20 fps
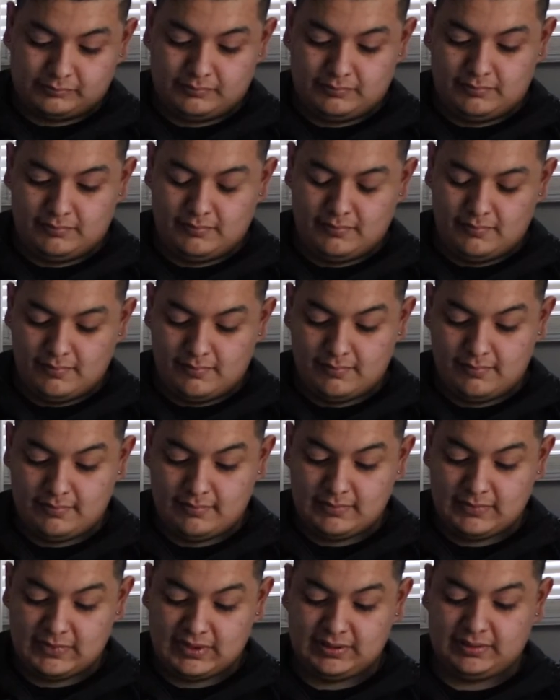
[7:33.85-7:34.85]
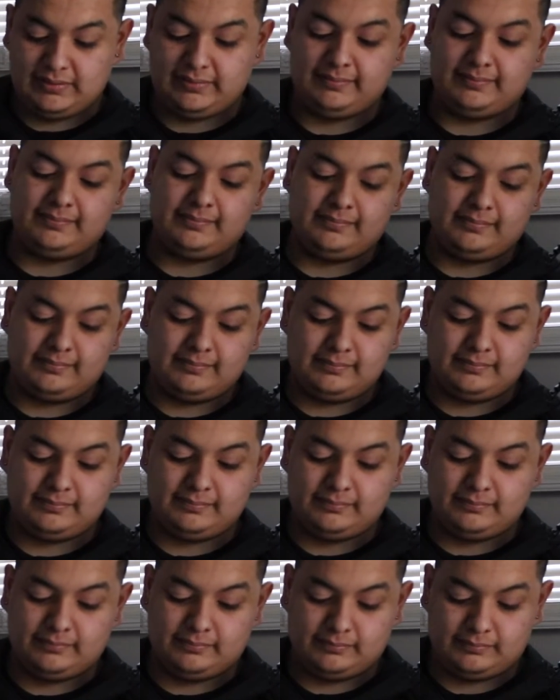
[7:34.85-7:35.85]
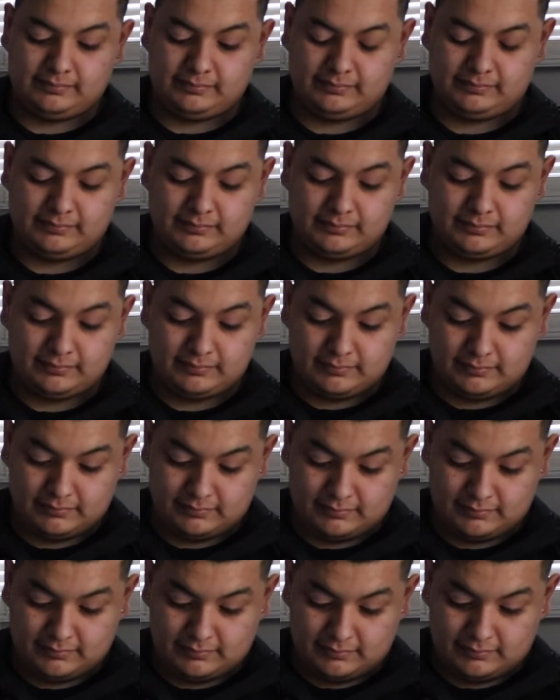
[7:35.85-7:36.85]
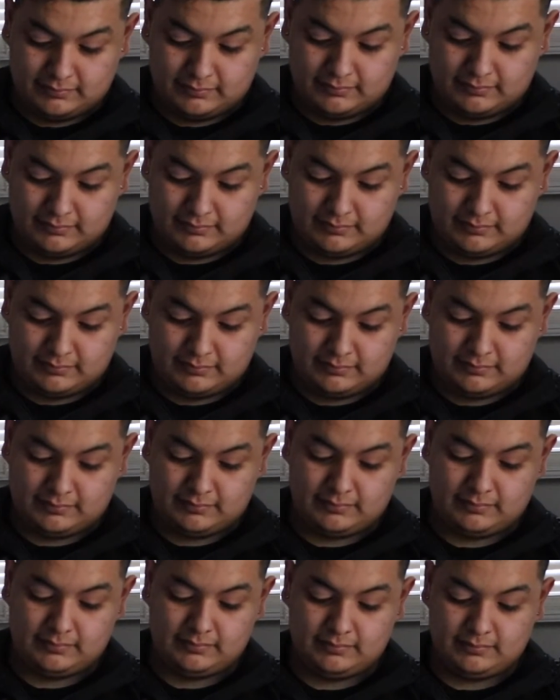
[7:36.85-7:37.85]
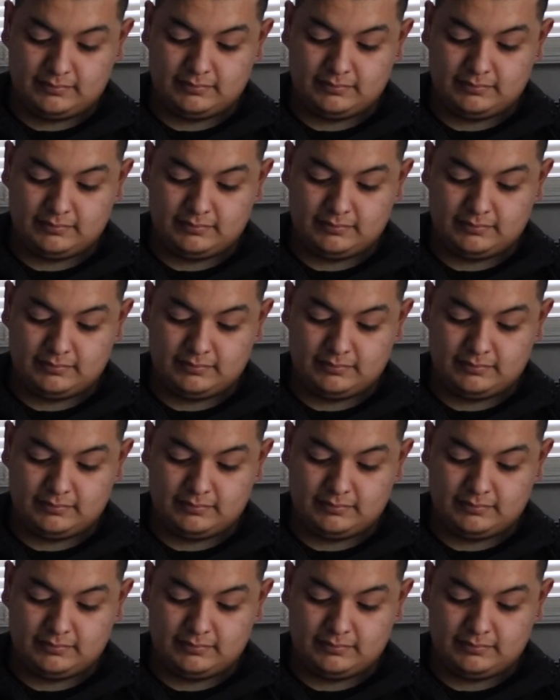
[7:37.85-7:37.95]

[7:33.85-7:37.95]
No words are spoken by the person on screen.